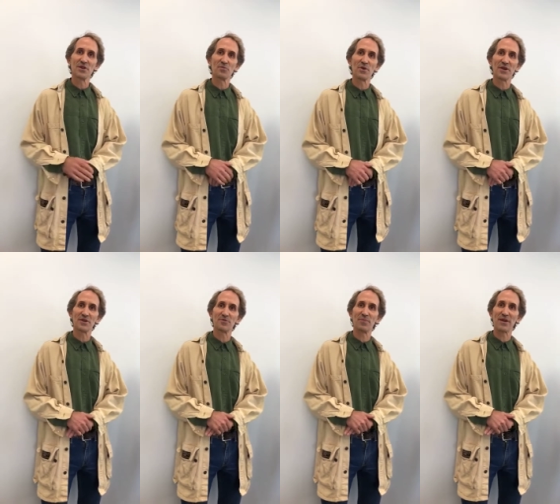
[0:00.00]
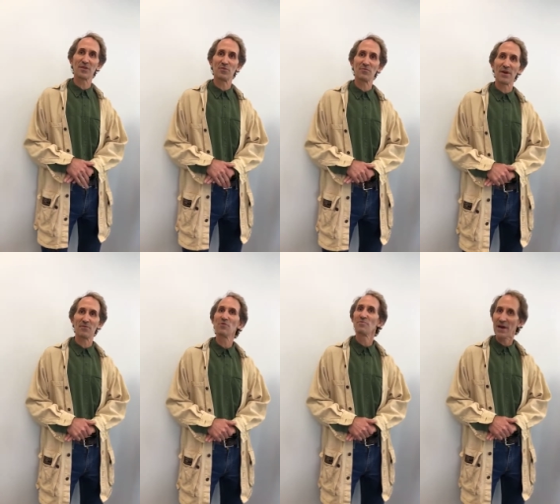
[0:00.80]
and we expect that we've
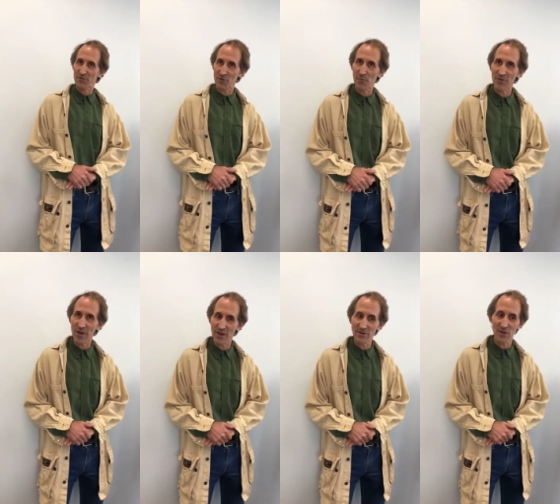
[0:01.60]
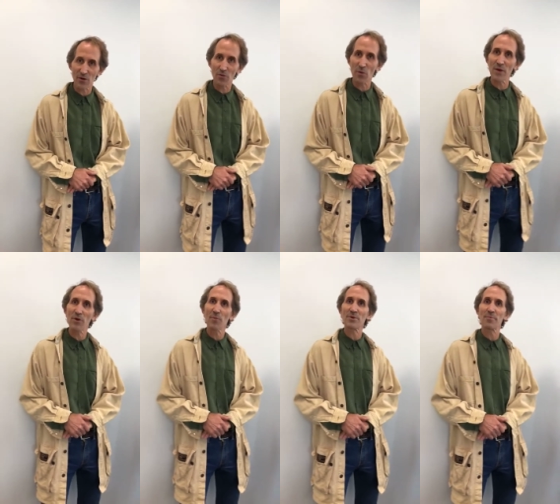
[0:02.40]
made a few mistakes along the way. We
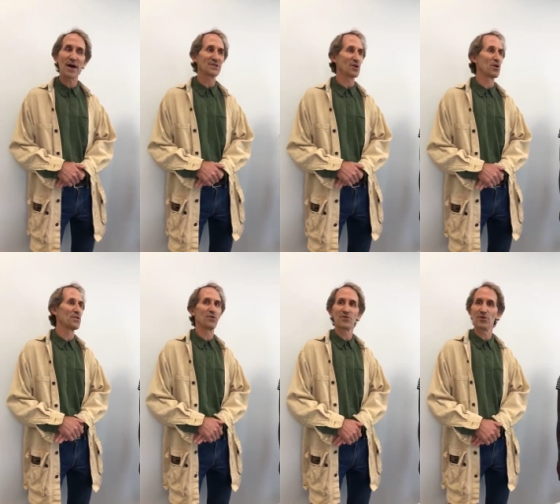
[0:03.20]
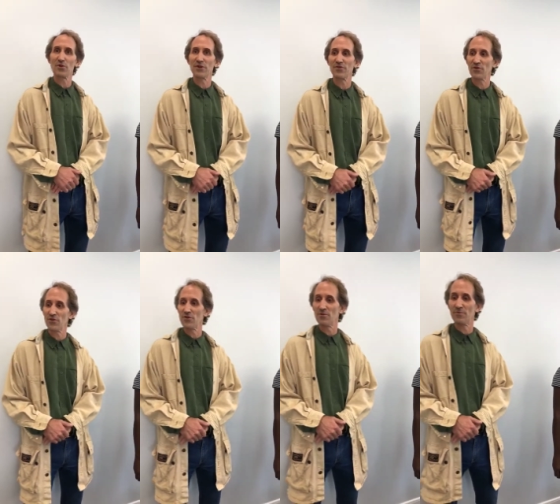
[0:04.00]
hope to pass on those learnings to
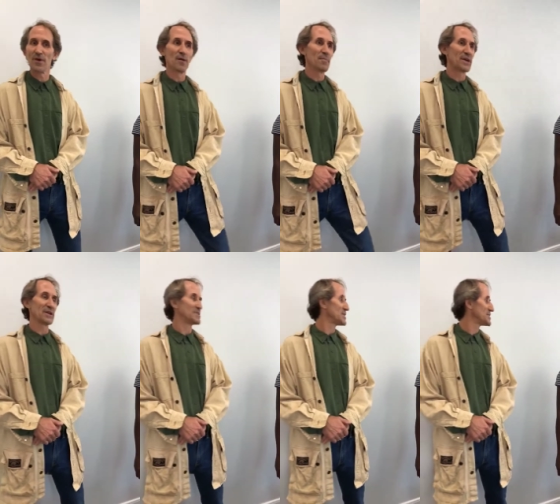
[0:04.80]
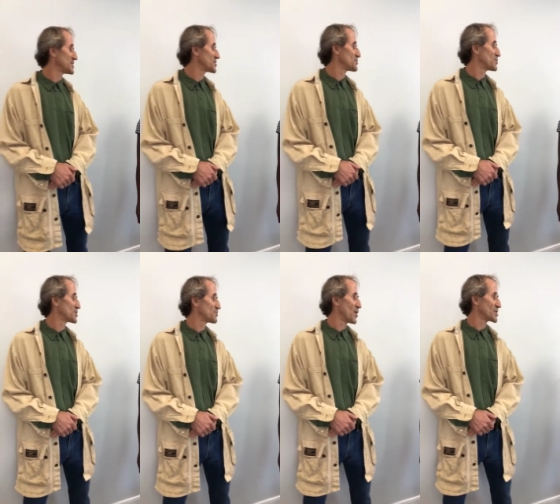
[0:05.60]
you and make it as easy and smooth
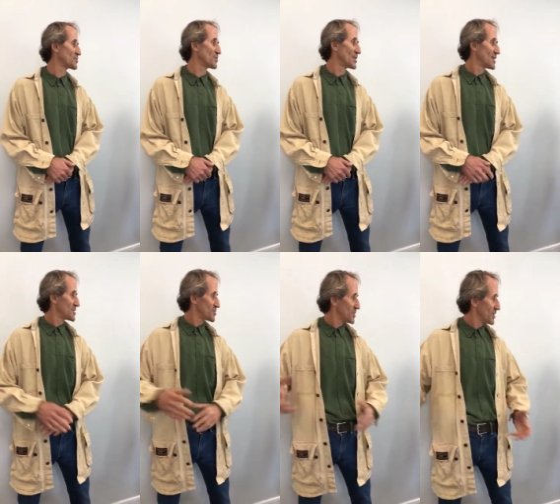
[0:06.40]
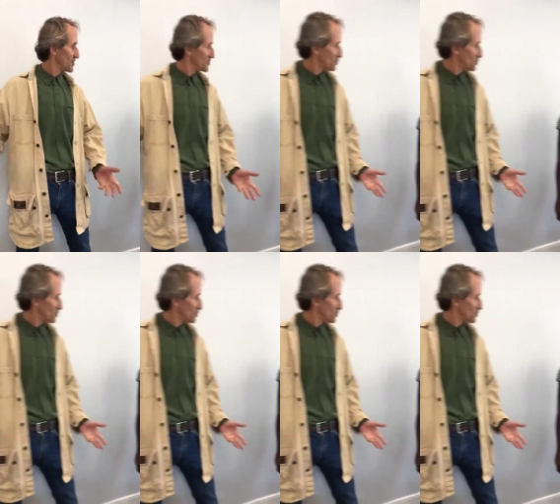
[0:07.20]
as possible. Jamila, if